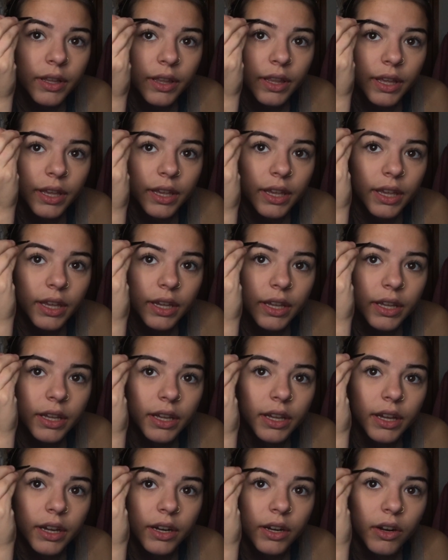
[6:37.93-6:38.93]
Like, it
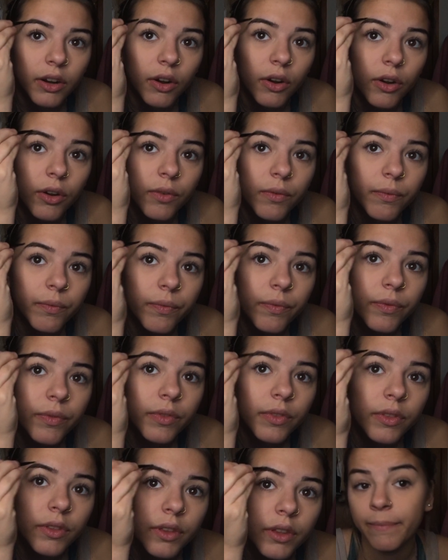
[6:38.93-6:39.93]
could cut a girl.
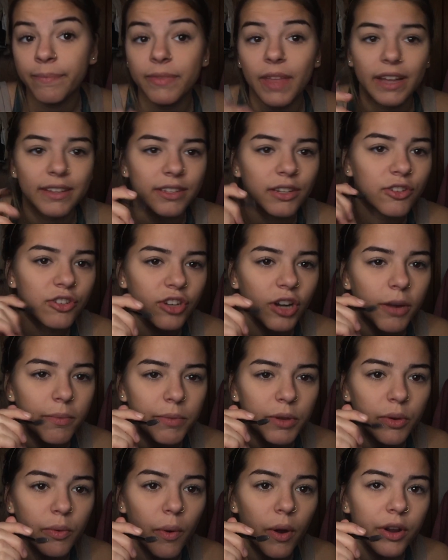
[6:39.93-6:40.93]
That's how
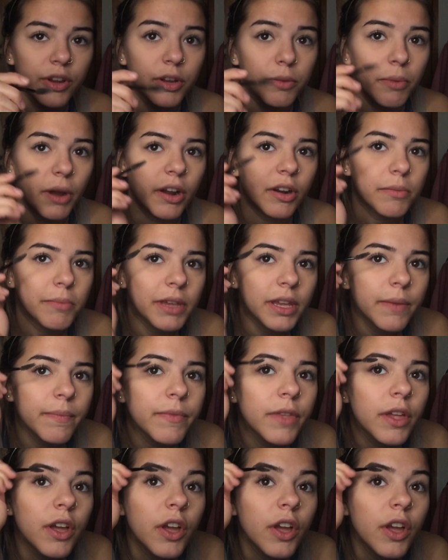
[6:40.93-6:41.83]
sharp you want your brow to be.